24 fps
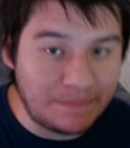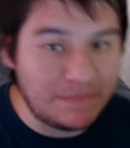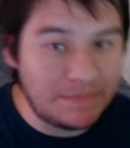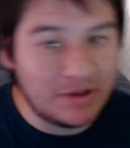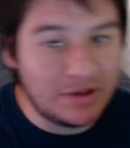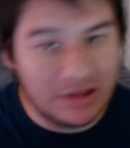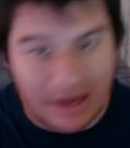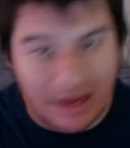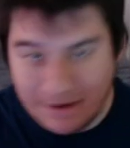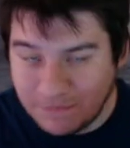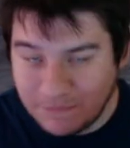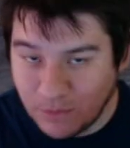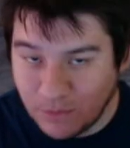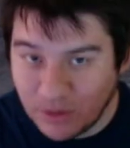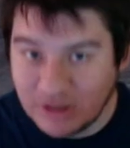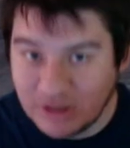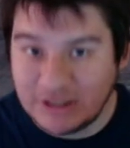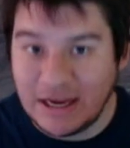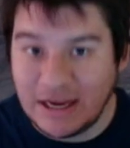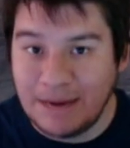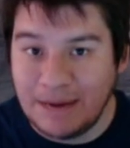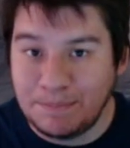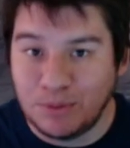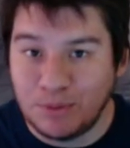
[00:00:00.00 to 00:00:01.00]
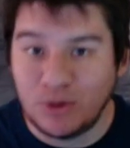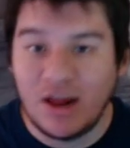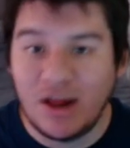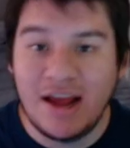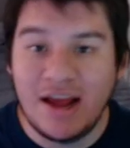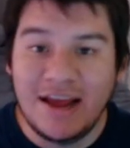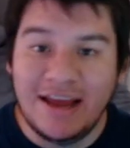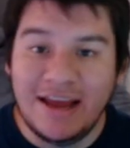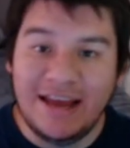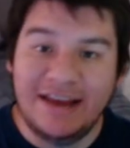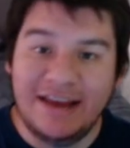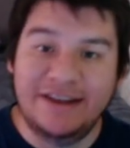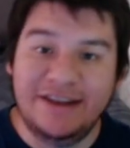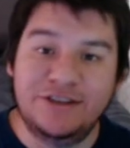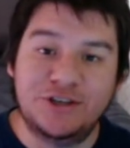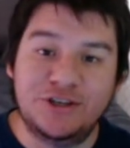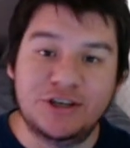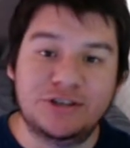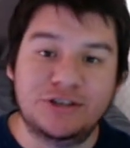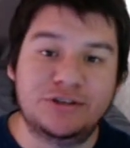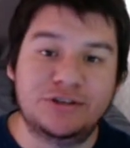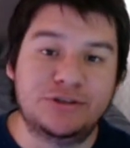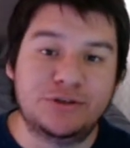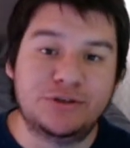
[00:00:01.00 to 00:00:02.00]
Like, for example, in
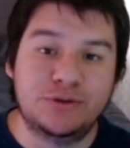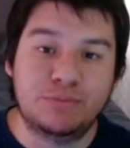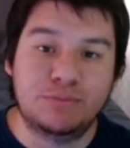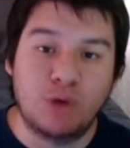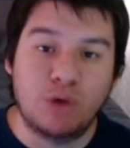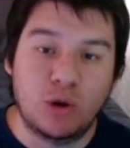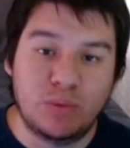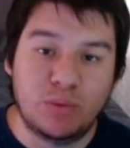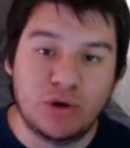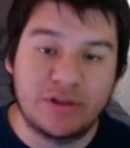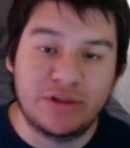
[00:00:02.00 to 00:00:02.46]
Injustice 2 Mobile,